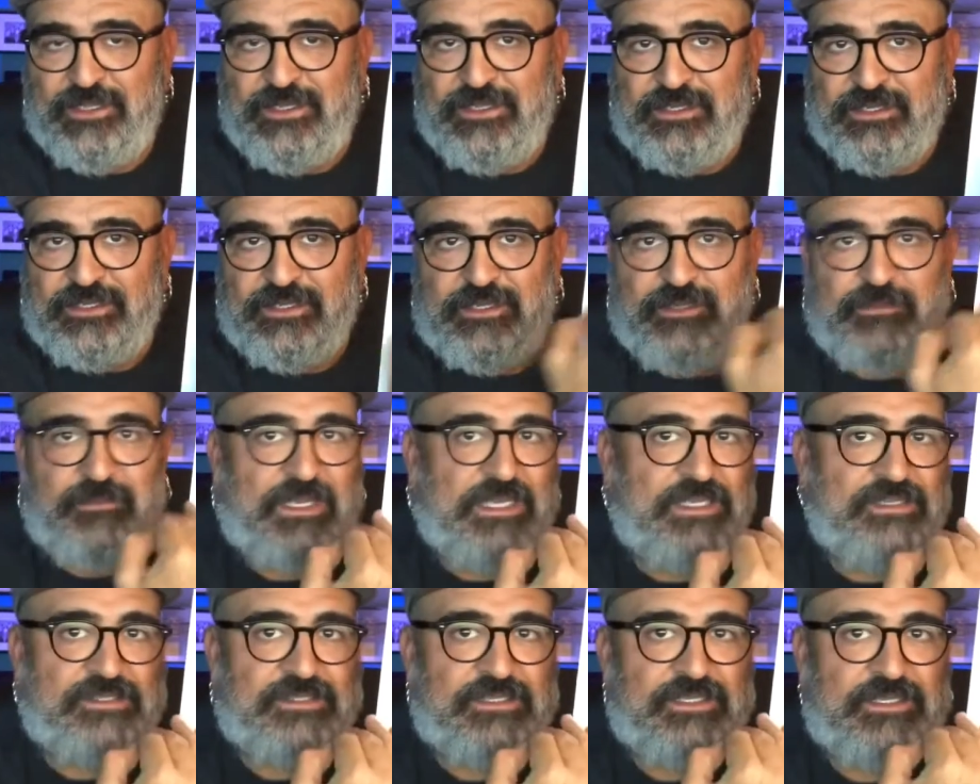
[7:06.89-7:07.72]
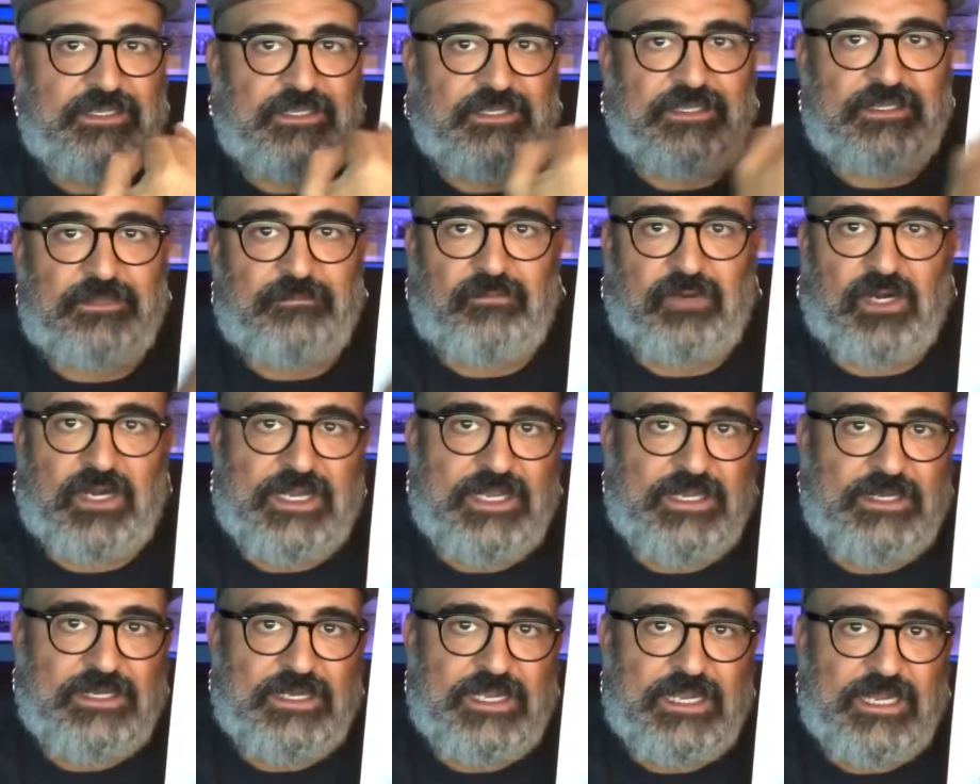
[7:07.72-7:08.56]
You may see the brand
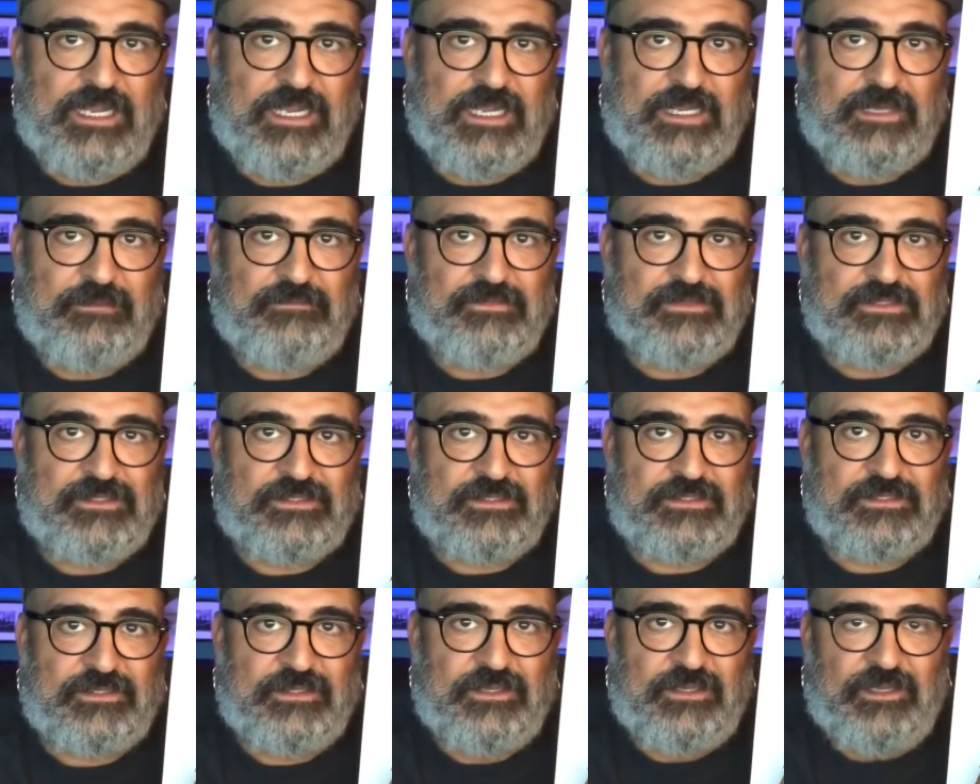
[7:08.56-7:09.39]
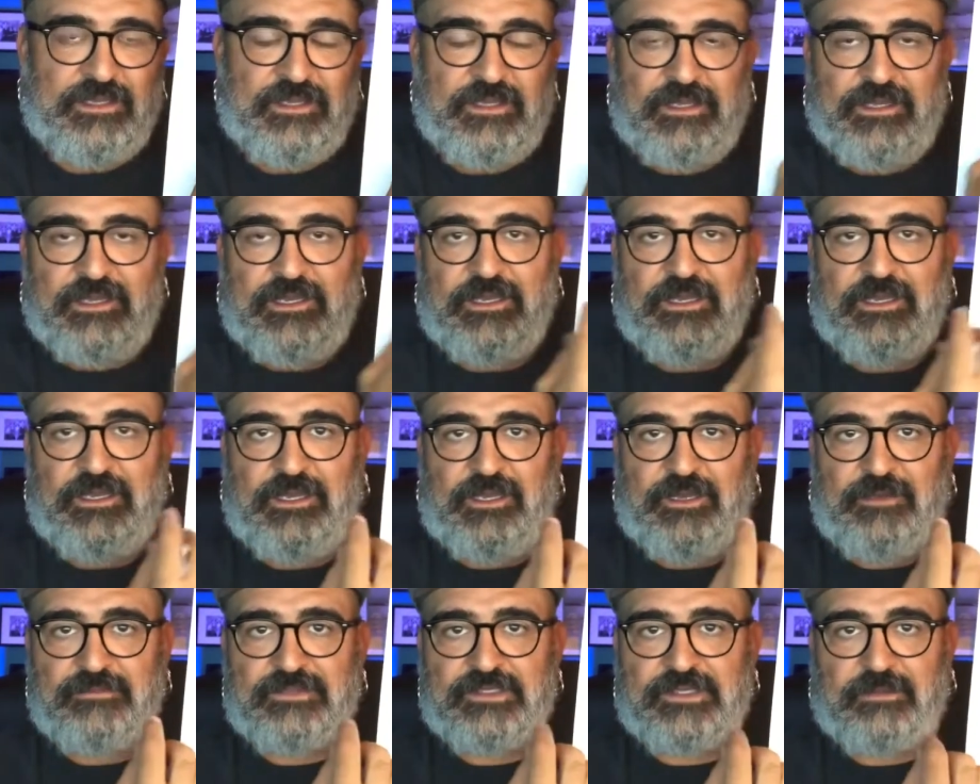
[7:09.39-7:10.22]
names,
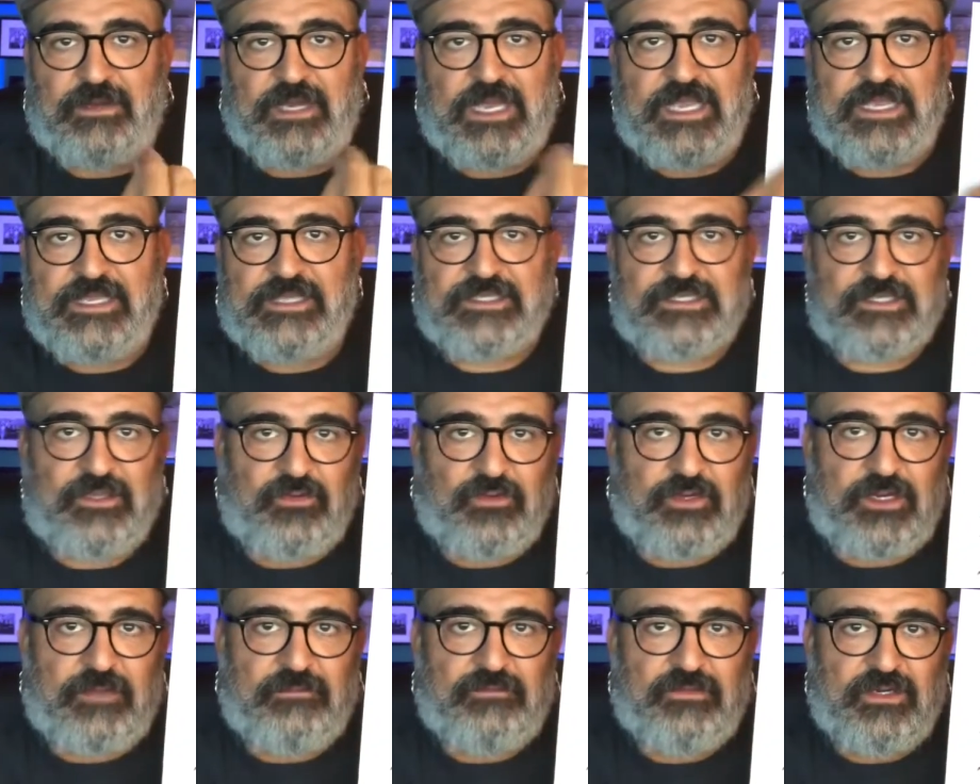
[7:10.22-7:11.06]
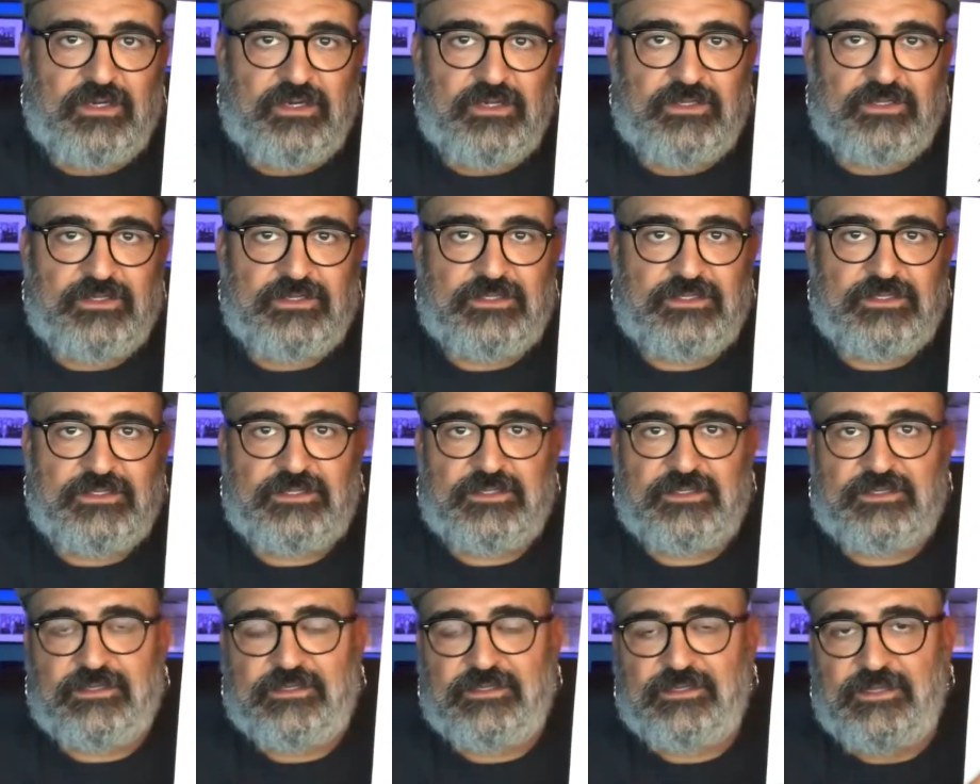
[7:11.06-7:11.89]
some ISO numbers,
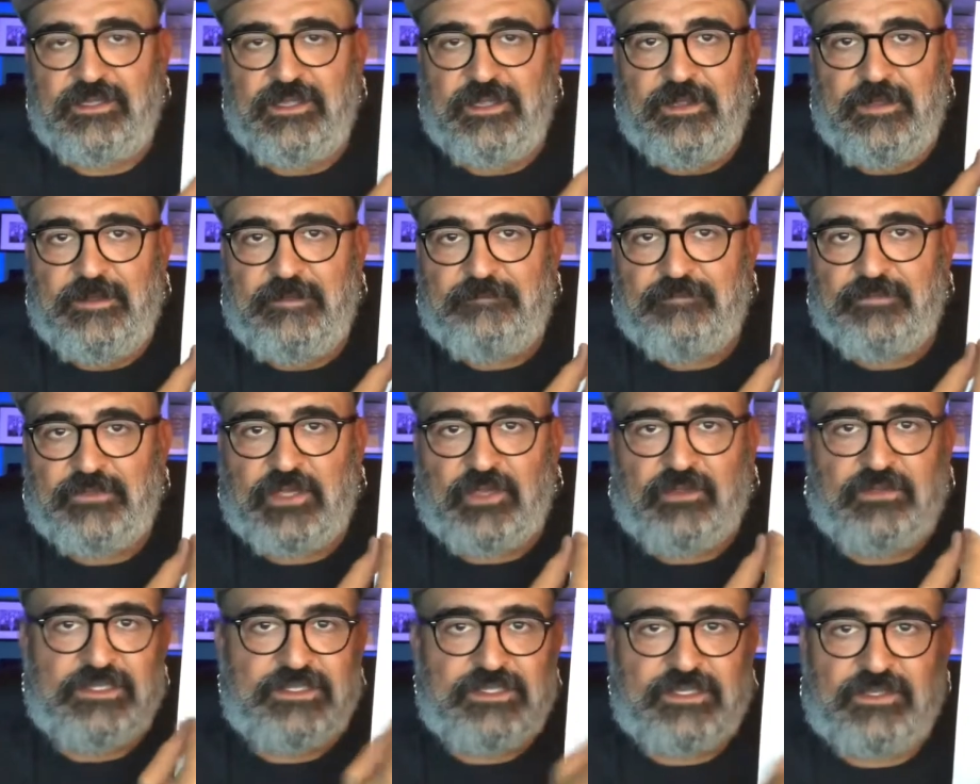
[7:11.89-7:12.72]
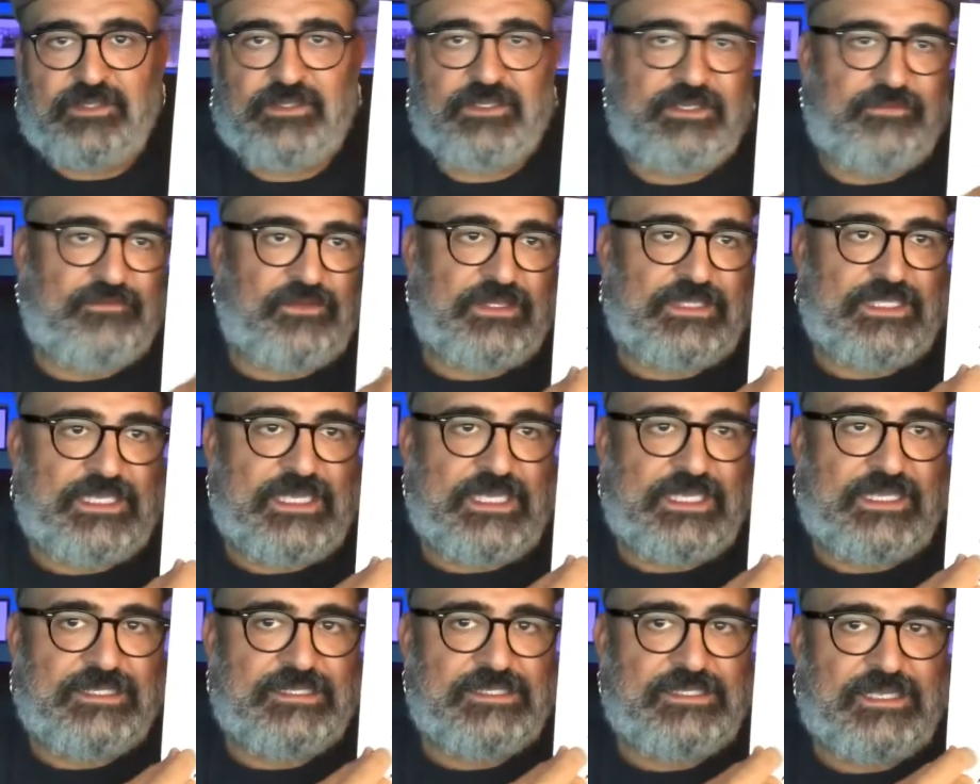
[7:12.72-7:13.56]
all these other different
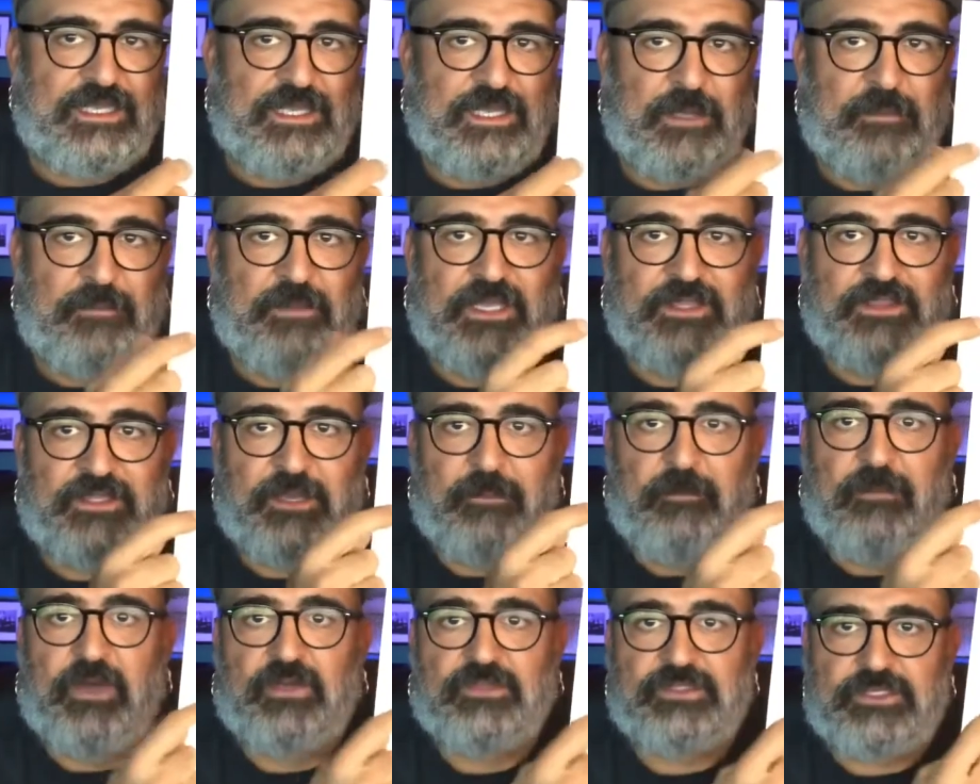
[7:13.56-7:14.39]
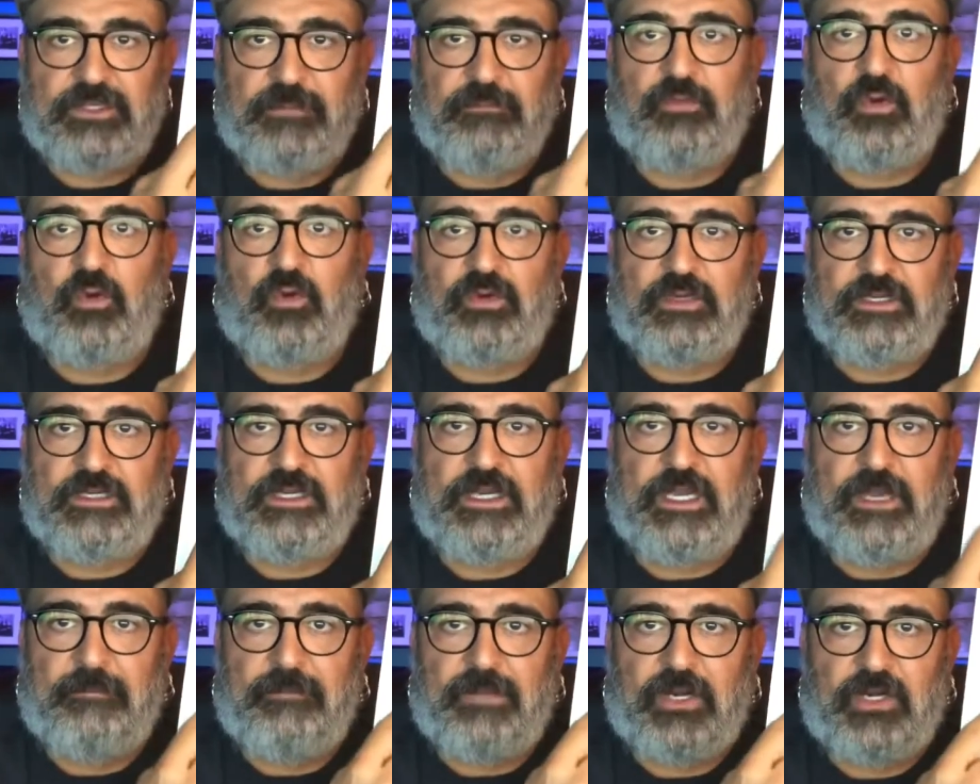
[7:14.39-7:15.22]
things, but the most important
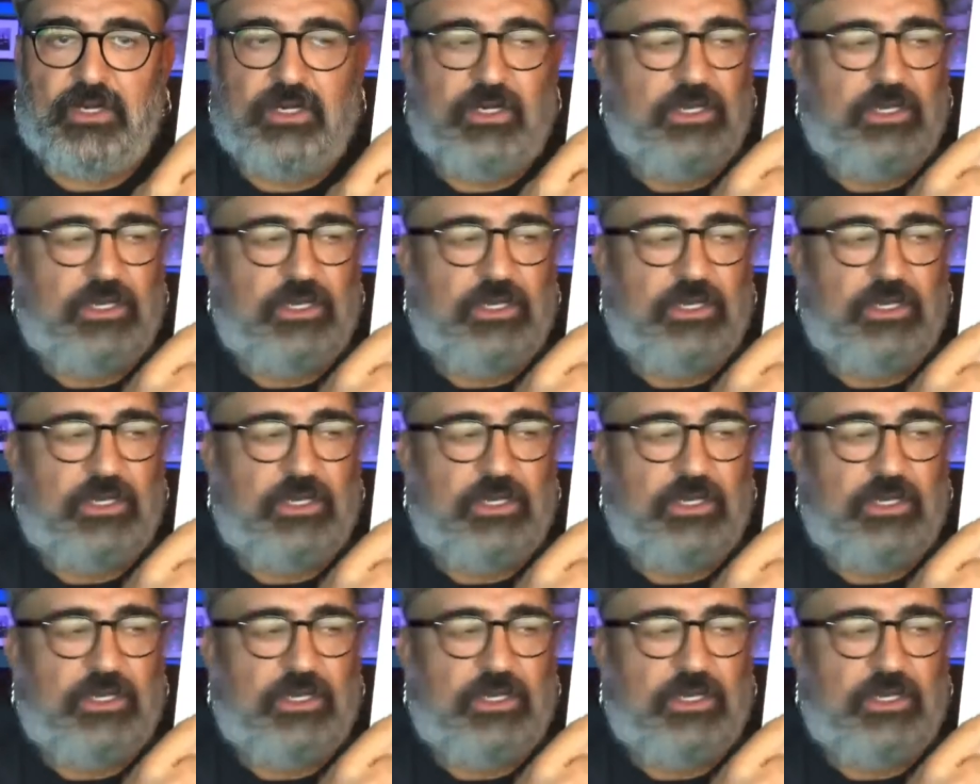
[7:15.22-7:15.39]
number